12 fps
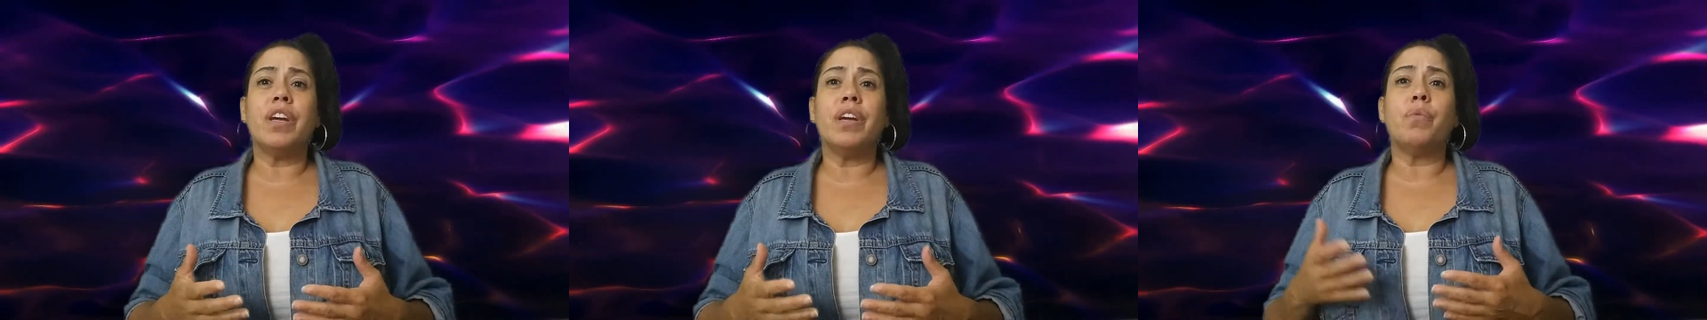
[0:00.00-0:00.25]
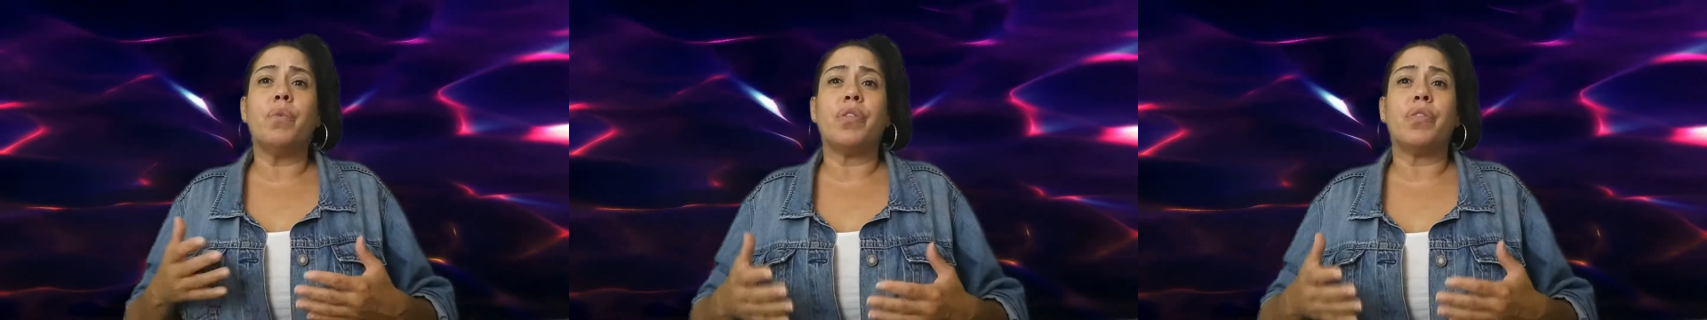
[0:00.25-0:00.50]

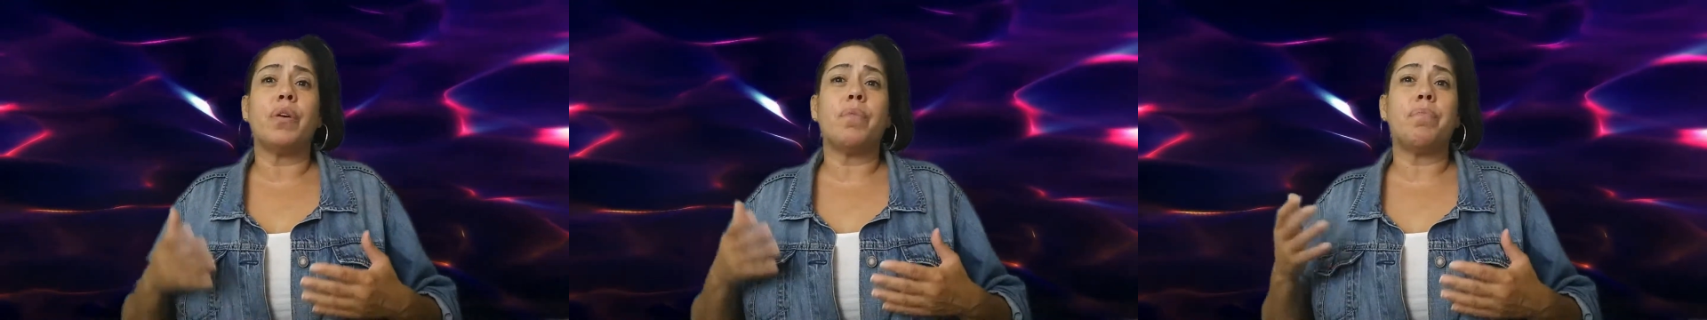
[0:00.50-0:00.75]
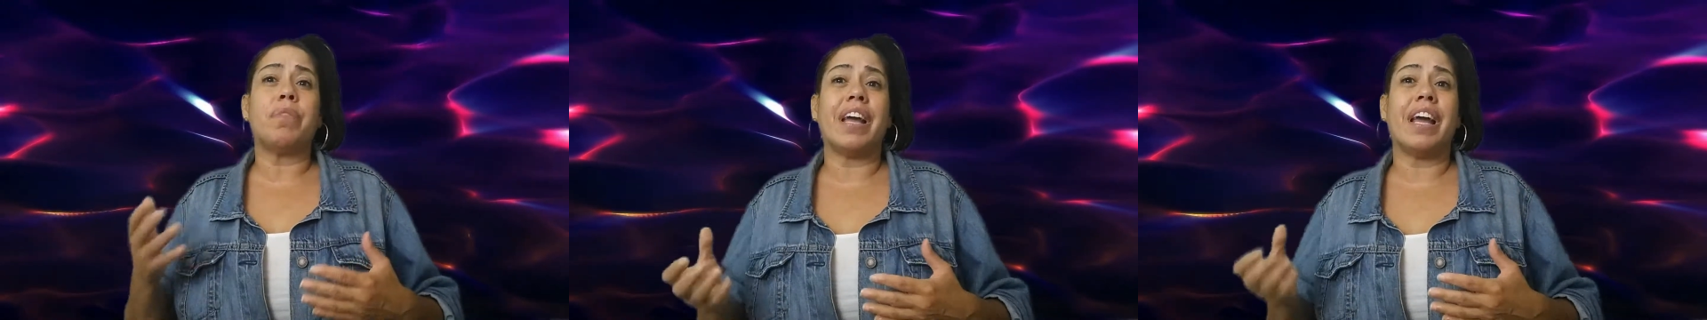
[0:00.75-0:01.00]

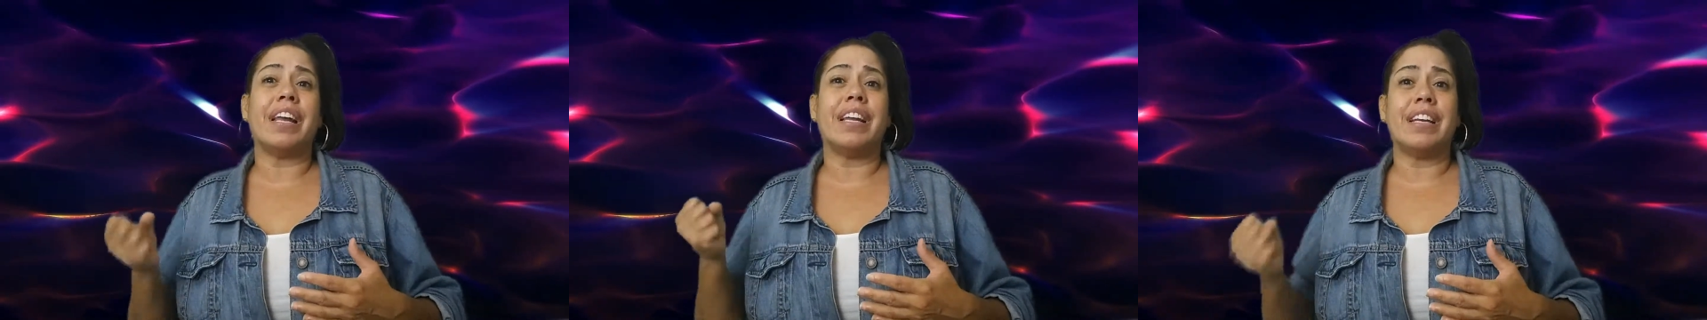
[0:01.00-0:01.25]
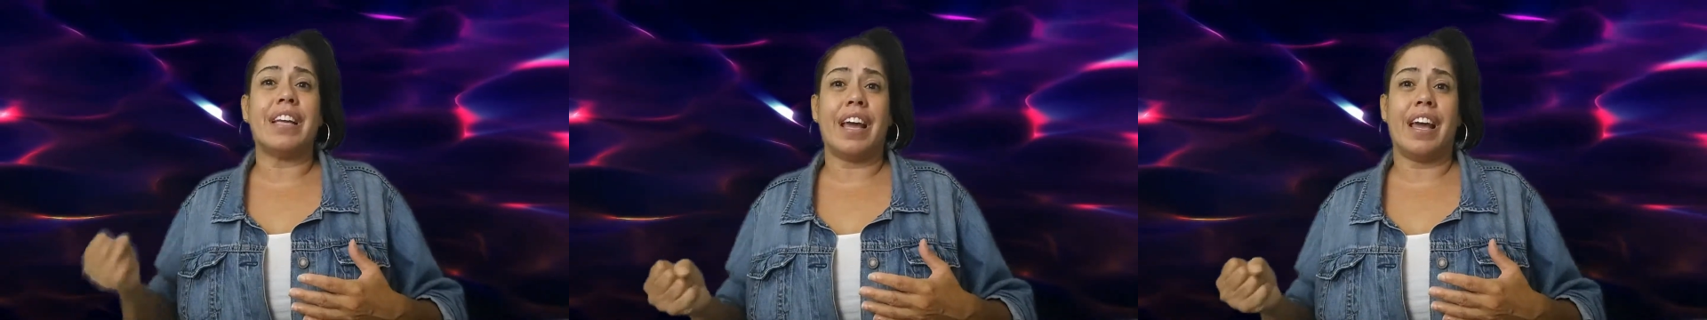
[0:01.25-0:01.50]
moving with a
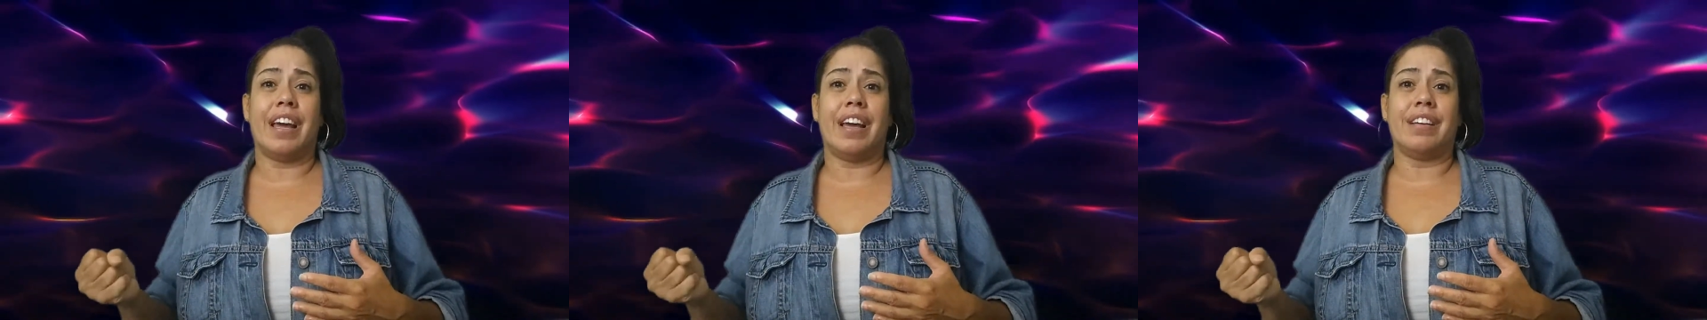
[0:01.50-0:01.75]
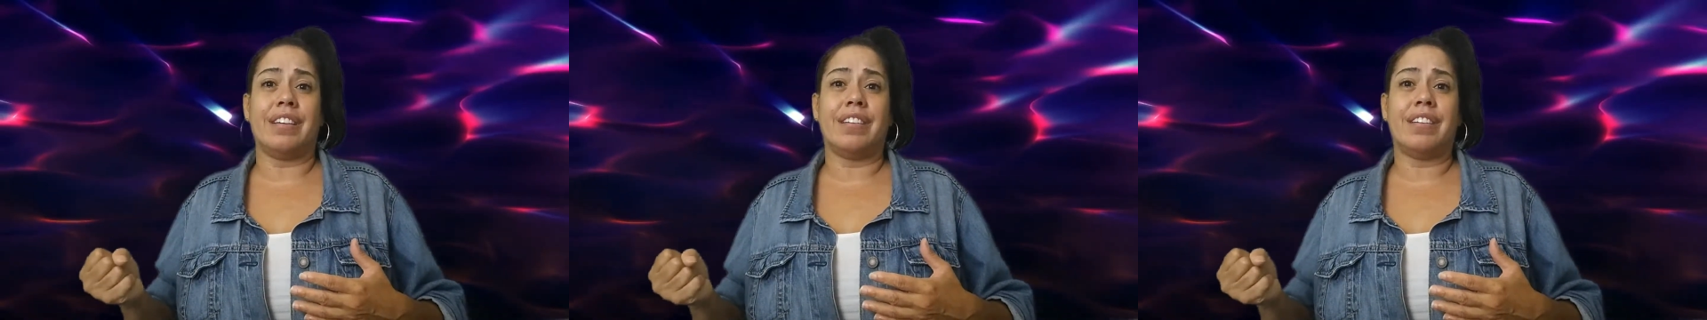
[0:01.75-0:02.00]
plan
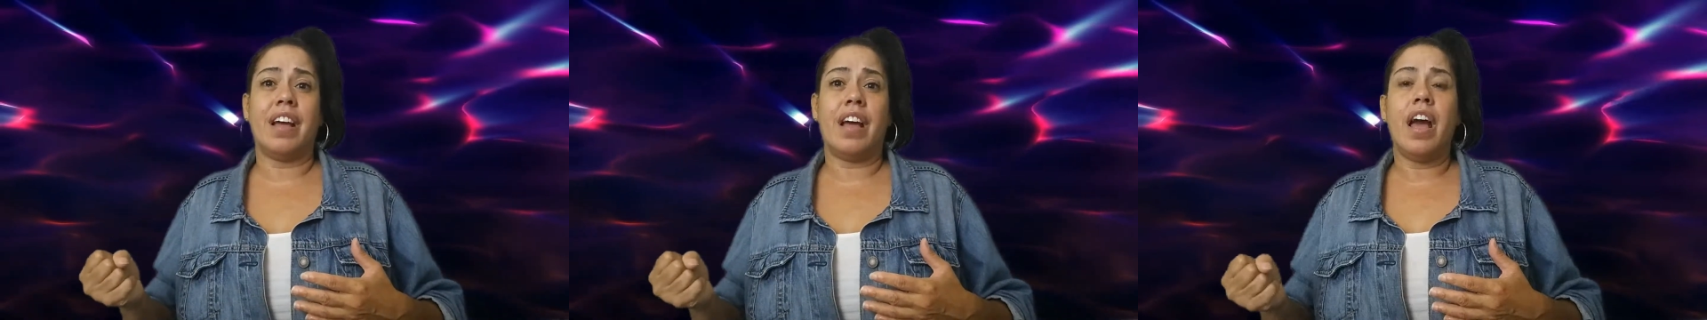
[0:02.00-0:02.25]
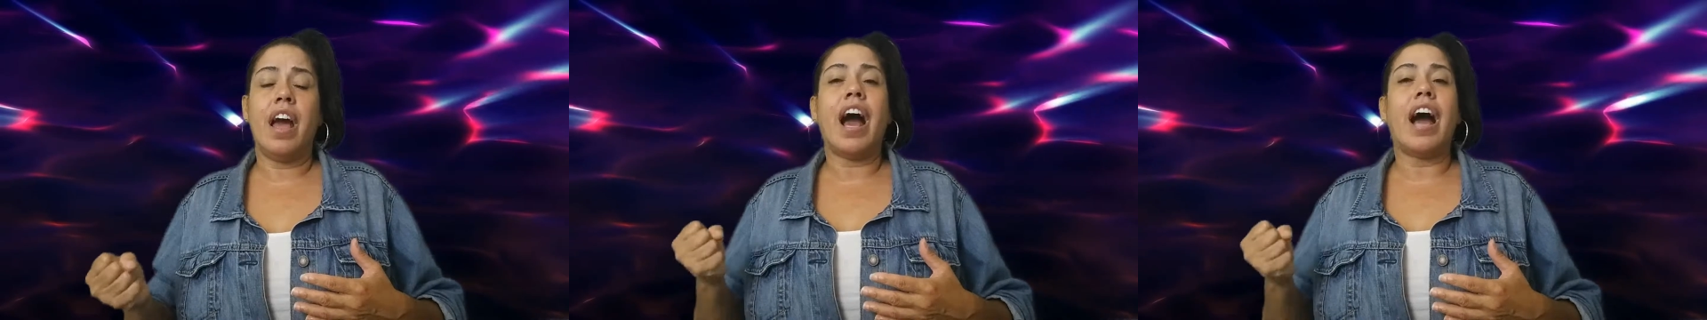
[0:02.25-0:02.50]
in hand.